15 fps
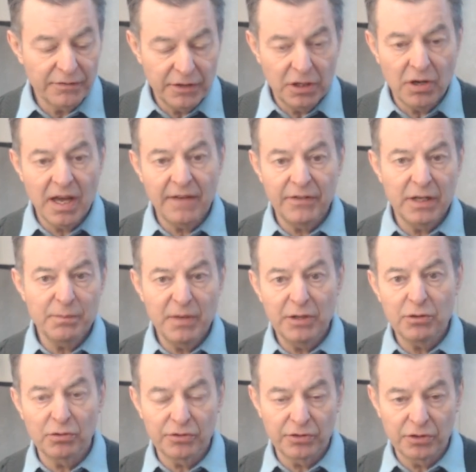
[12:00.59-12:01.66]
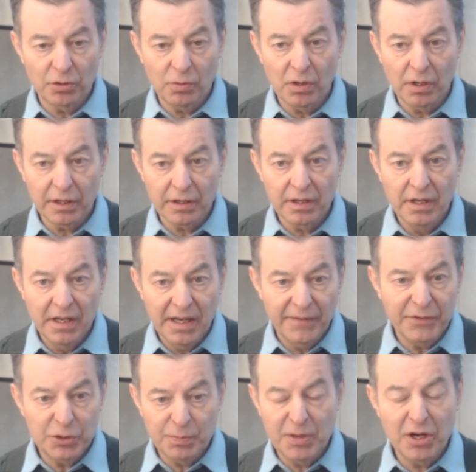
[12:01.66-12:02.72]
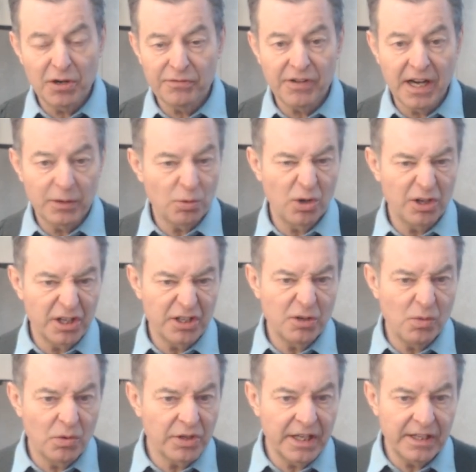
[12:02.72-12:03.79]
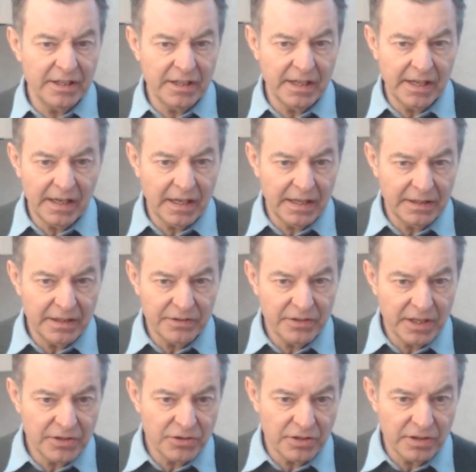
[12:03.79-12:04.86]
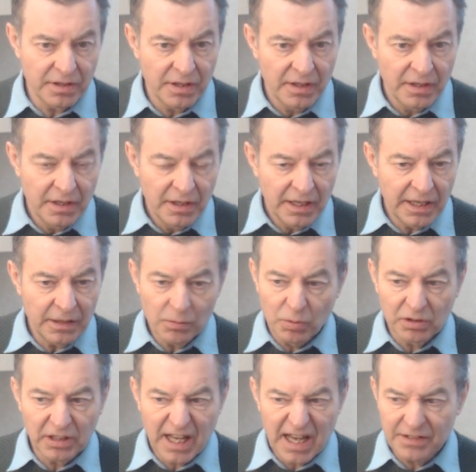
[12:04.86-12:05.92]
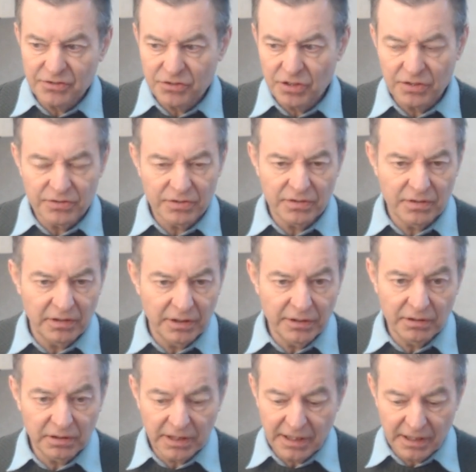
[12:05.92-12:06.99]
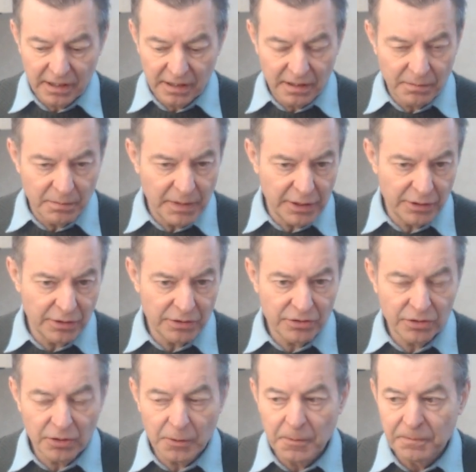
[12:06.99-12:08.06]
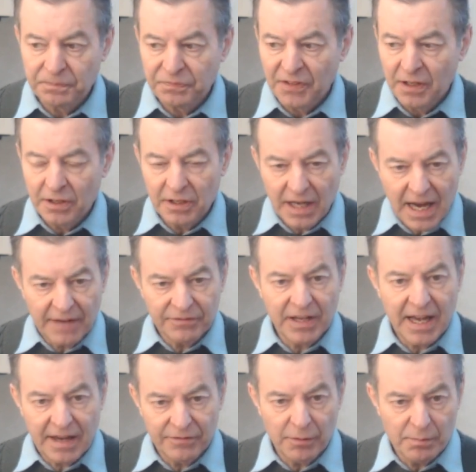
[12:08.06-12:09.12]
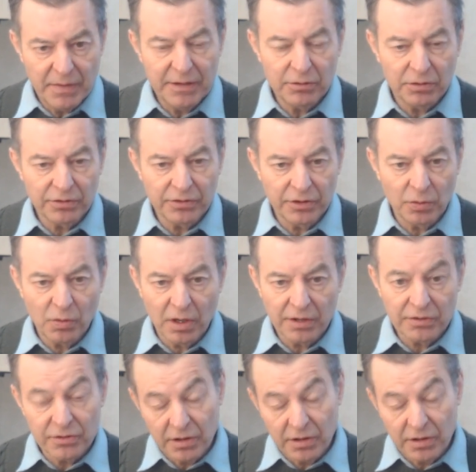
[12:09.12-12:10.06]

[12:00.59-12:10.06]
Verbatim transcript: If you don't have any minerals in the water, if it's purified water, you won't get any ionization. It will last just literally a minute or two. You have to have the minerals in the water.